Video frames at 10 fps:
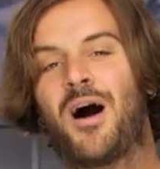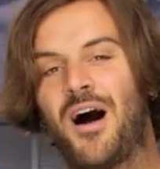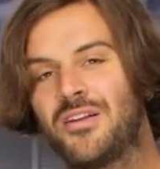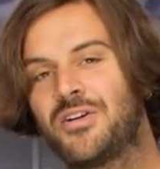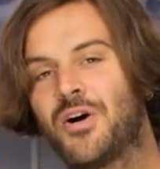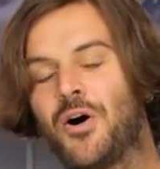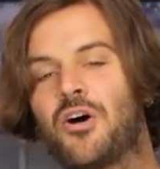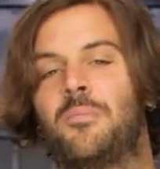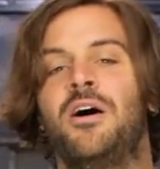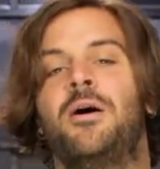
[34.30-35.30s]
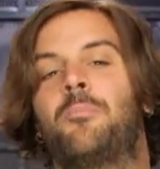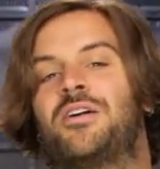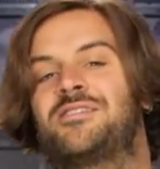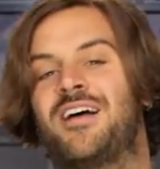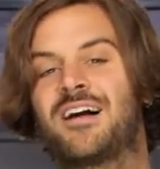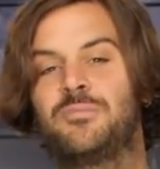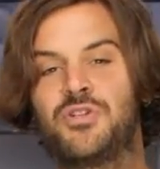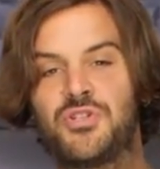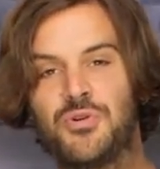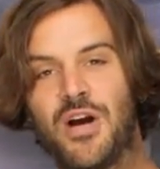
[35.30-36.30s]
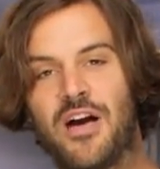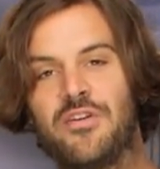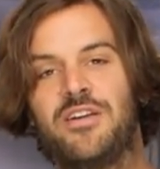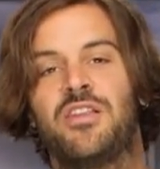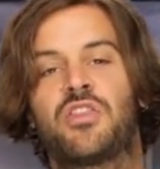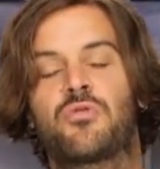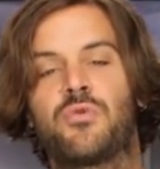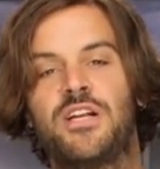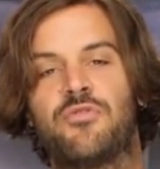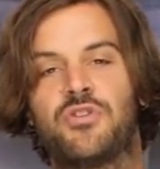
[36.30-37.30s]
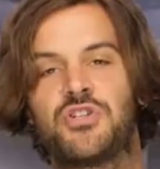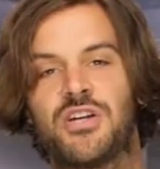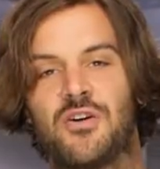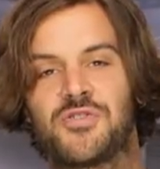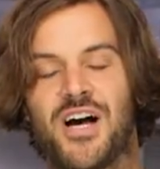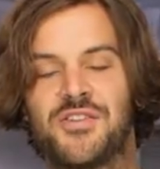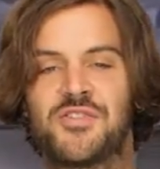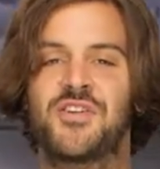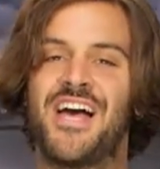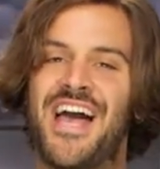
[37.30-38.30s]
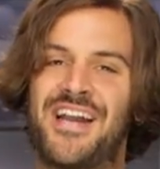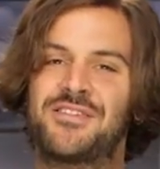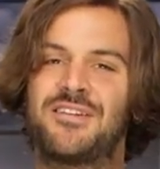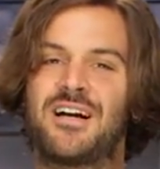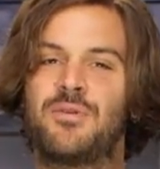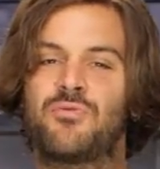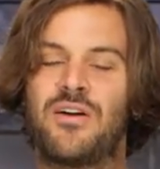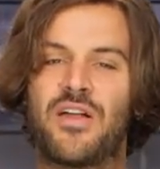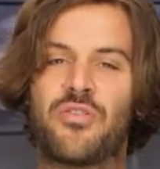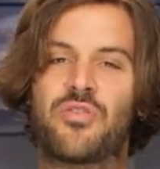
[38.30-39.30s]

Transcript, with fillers: polycarb, but it's not gonna to be too heavy, three different shell sizes, and it's gonna come in around that